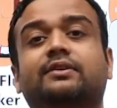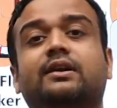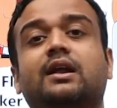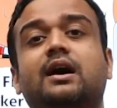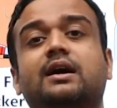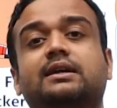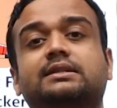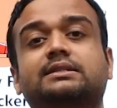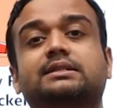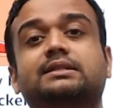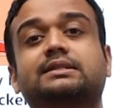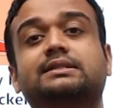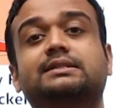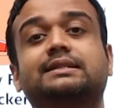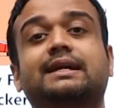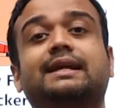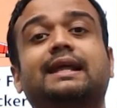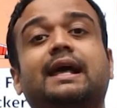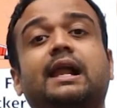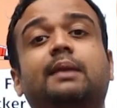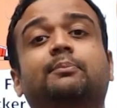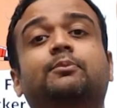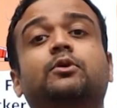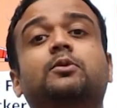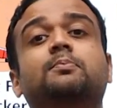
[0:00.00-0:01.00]
classes that
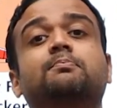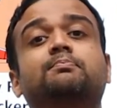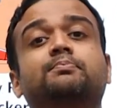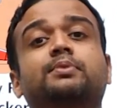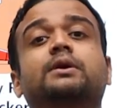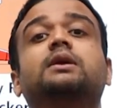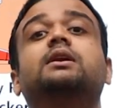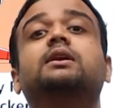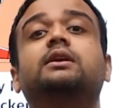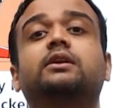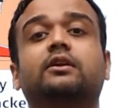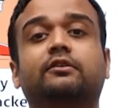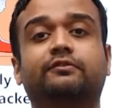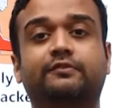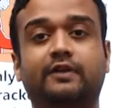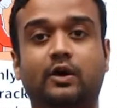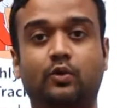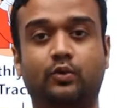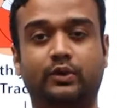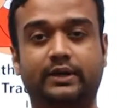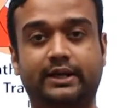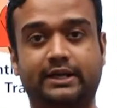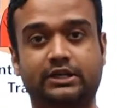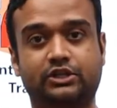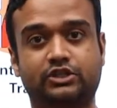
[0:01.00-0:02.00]
help you build your
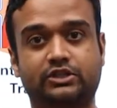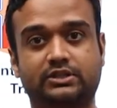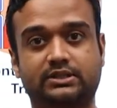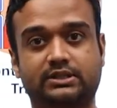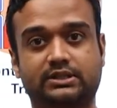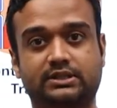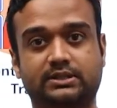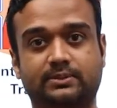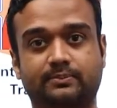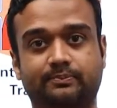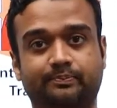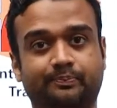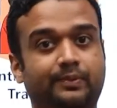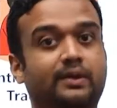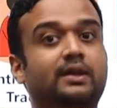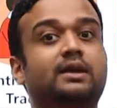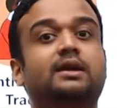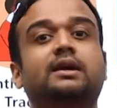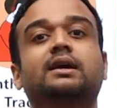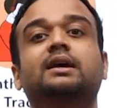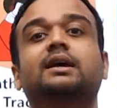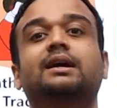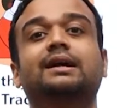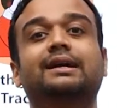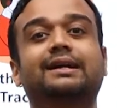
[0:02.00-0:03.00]
foundations.
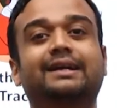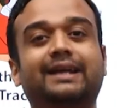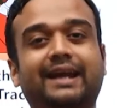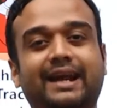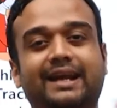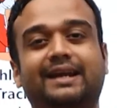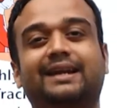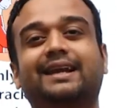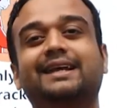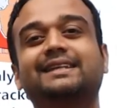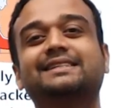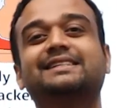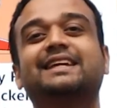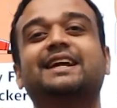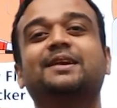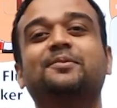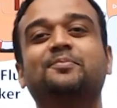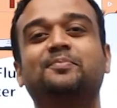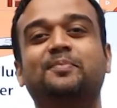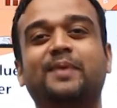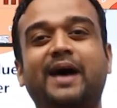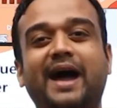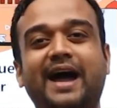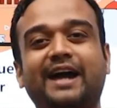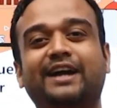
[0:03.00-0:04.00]
Great, let's
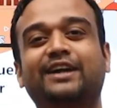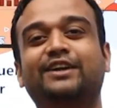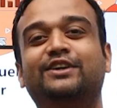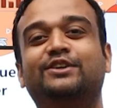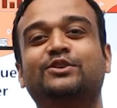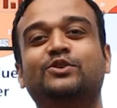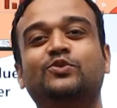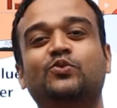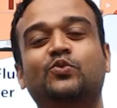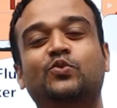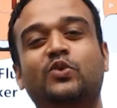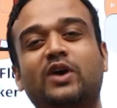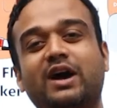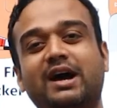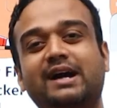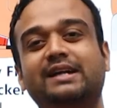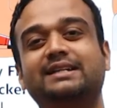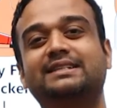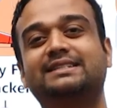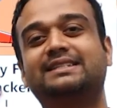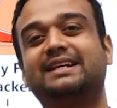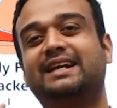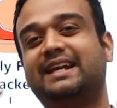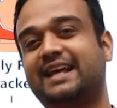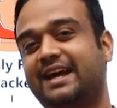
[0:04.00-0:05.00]
get back to
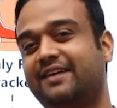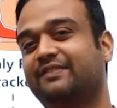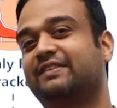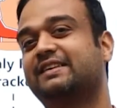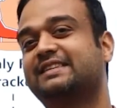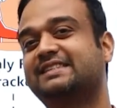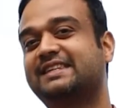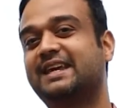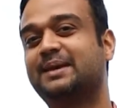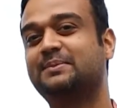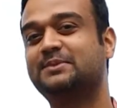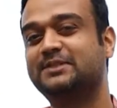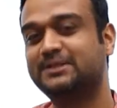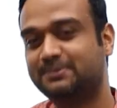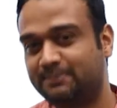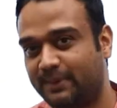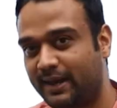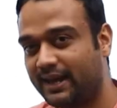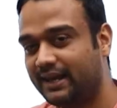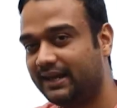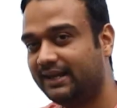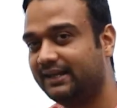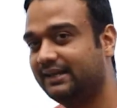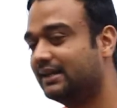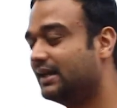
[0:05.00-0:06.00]
words that have the same
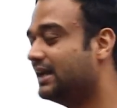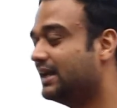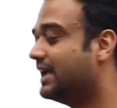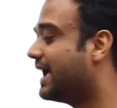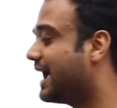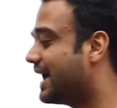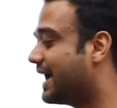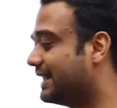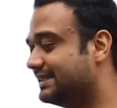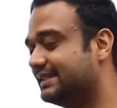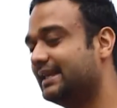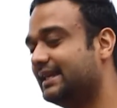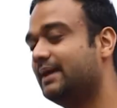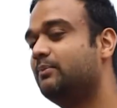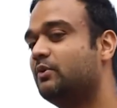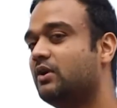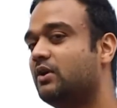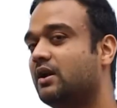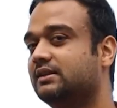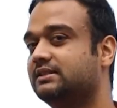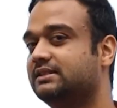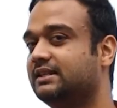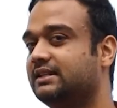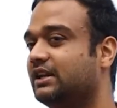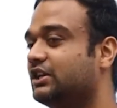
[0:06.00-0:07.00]
spelling and same
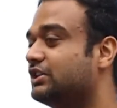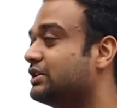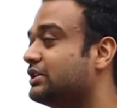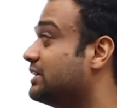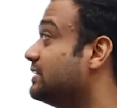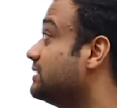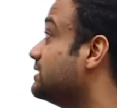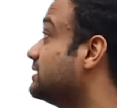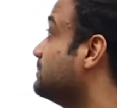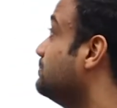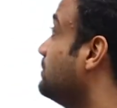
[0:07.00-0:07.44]
pronunciations